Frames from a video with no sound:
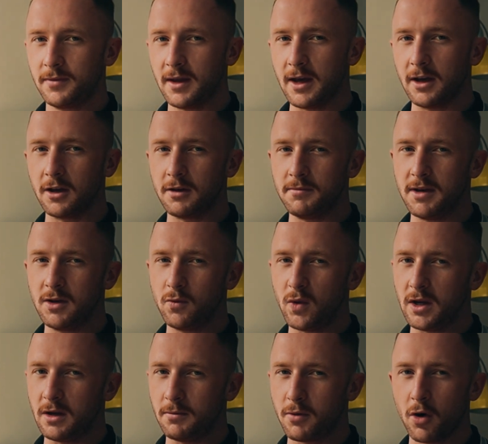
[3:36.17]
It could mean
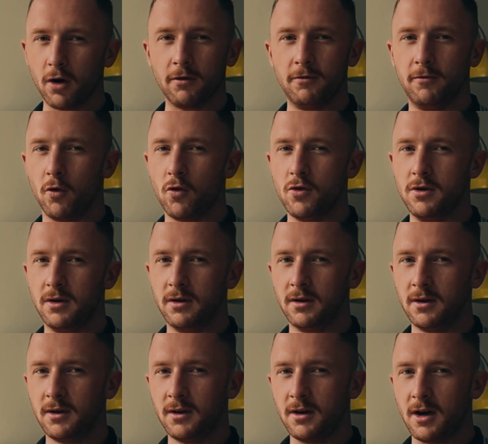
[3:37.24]
we put our
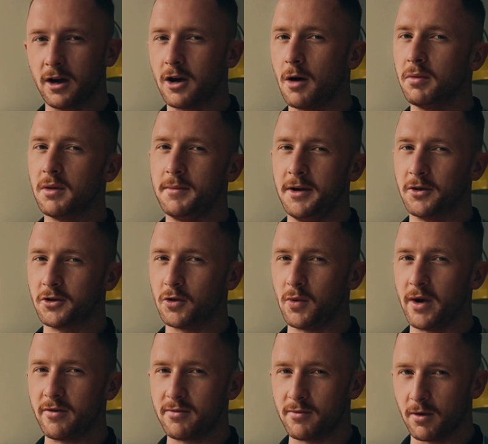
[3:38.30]
phone a couple of meters
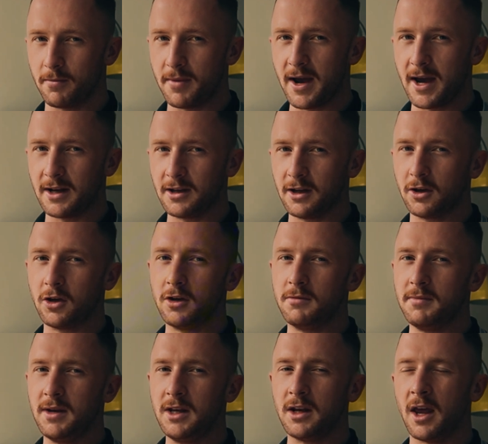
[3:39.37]
away from our bed. It
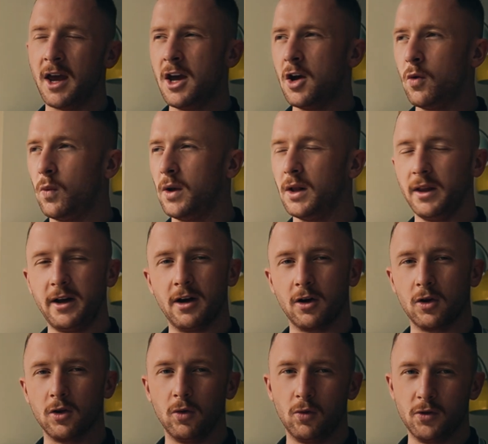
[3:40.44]
could mean we lay
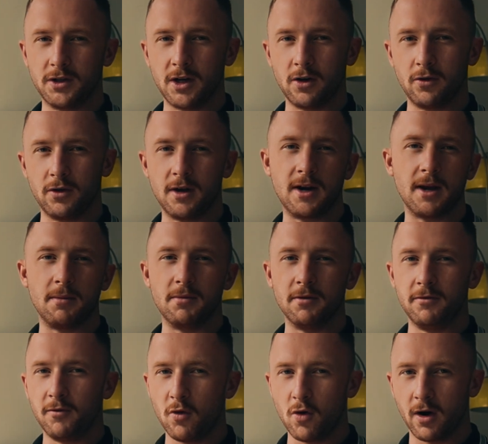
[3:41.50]
our clothes out the night
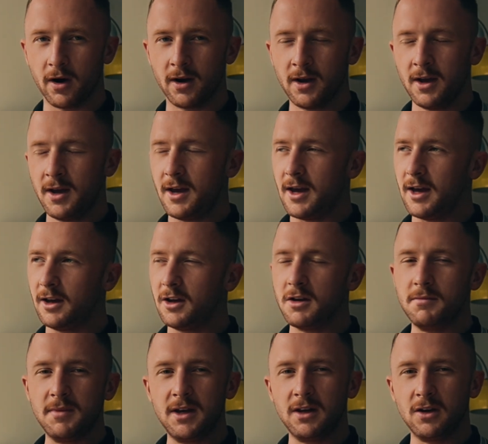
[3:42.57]
before. It
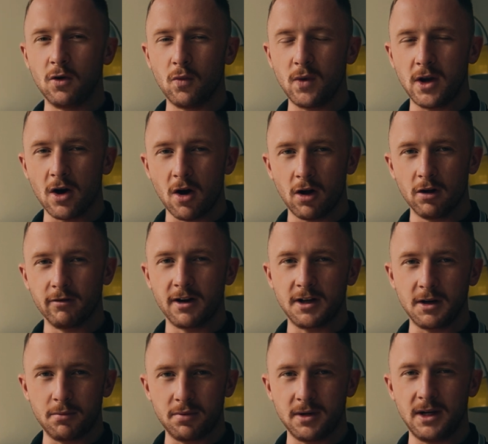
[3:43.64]
could mean that we
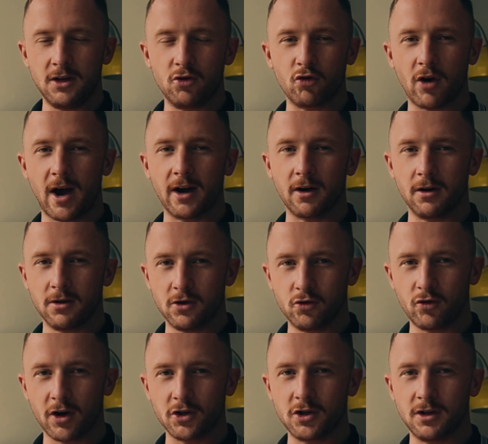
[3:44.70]
already pre-track our
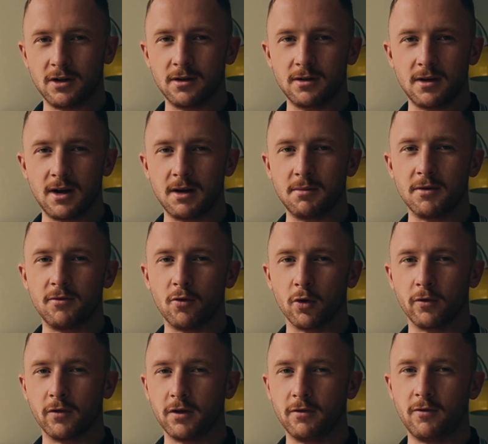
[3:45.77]
nutrition the night
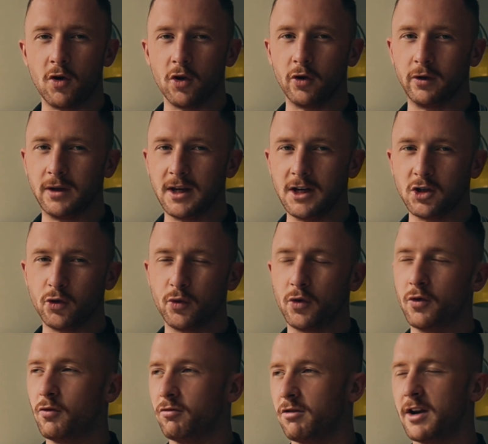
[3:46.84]
before for the following day so we
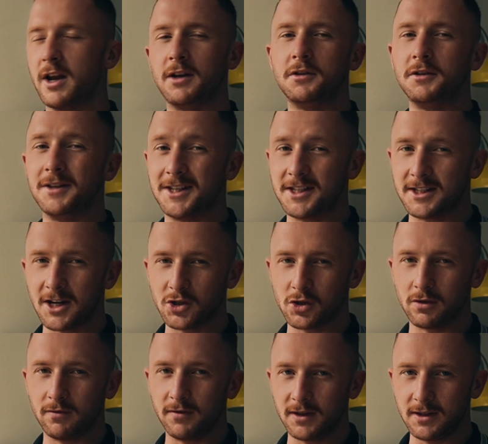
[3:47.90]
don't run into
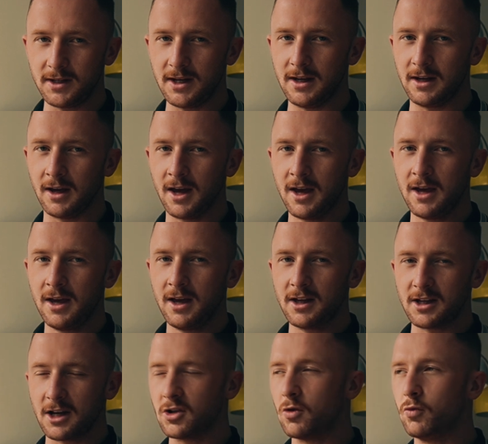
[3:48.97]
decision fatigue.
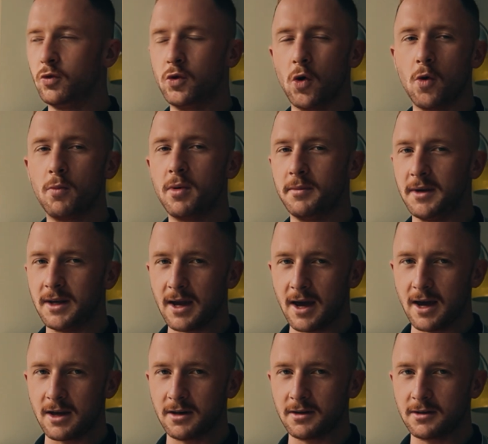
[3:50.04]
Because that's what dopamine
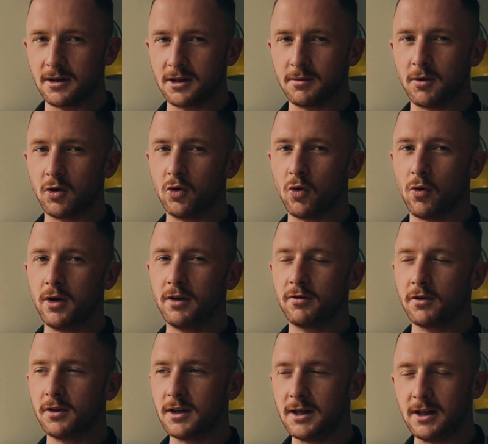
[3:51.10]
is. It's about going
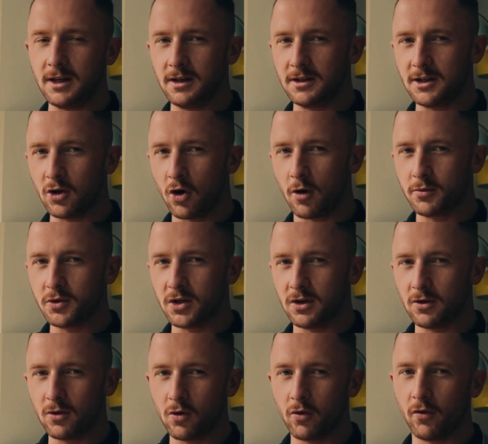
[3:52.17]
for the easy
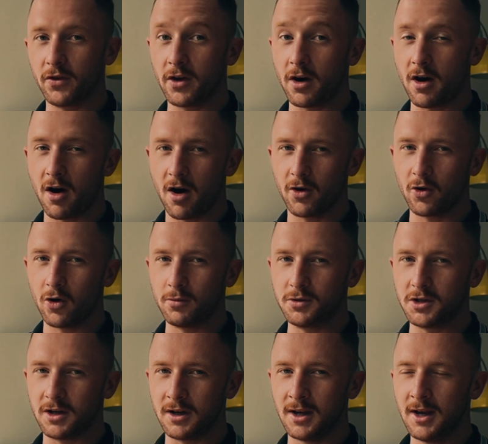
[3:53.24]
option over the hard
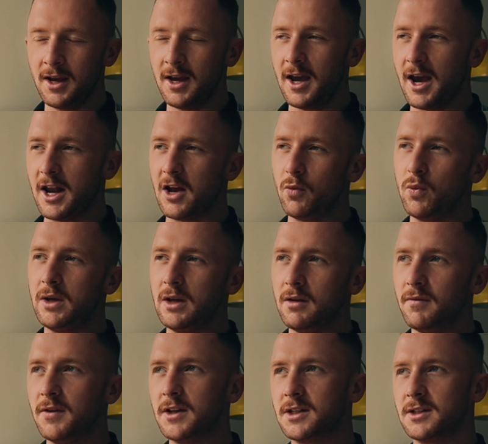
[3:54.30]
option. And if we can
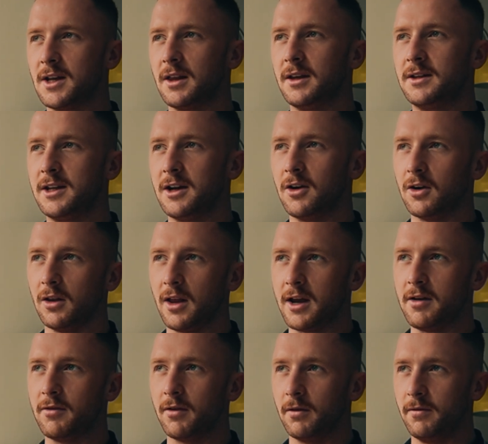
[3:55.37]
facilitate our
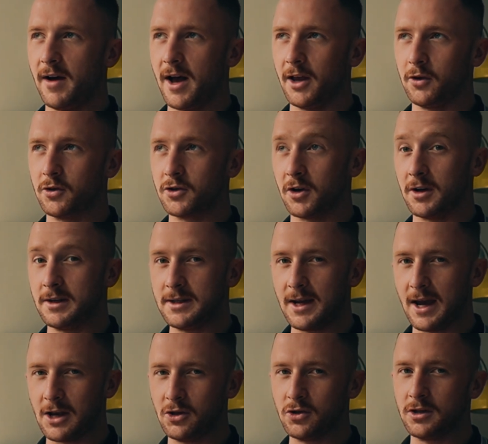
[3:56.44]
life, our values, our
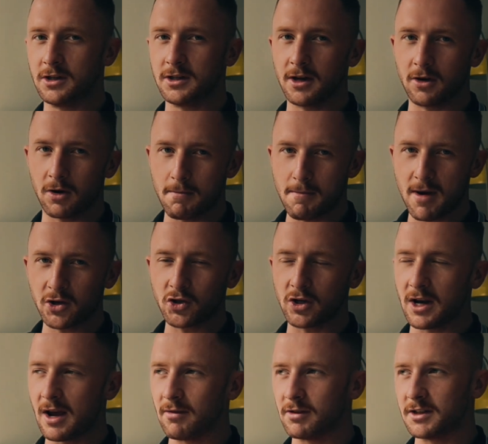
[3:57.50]
intentions, and our
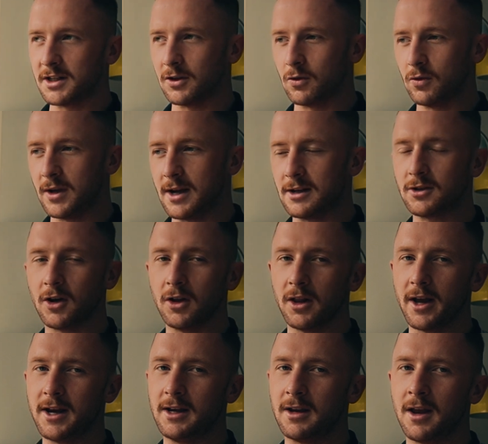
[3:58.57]
mission every single day to
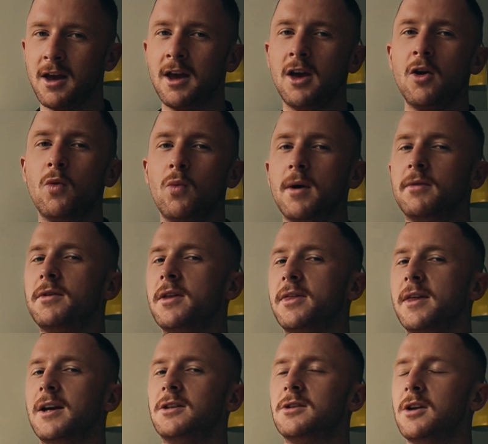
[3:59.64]
align with the
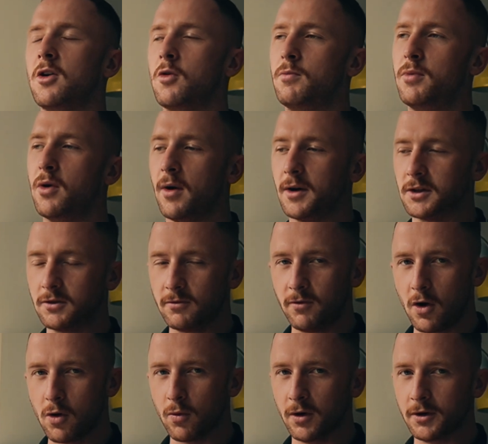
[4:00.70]
things that now put us
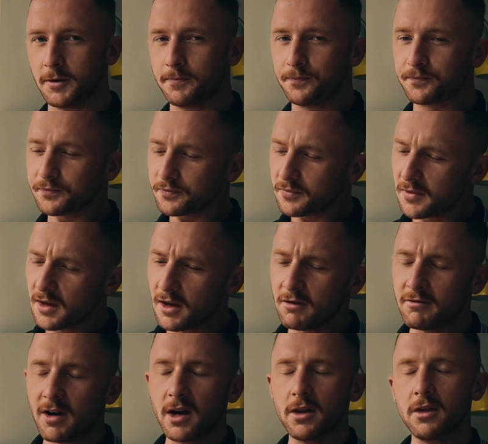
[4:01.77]
forward,
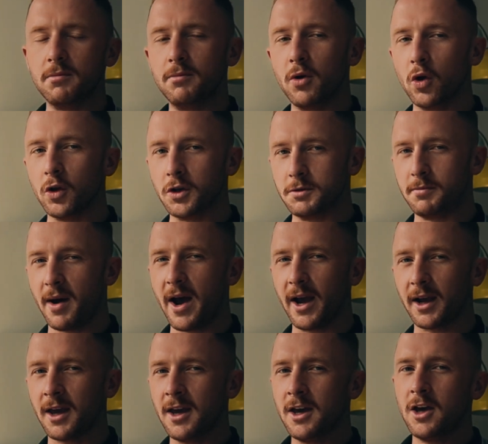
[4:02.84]
rather than pull us
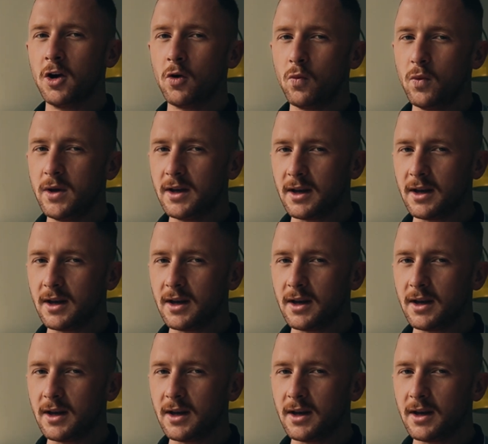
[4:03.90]
back, we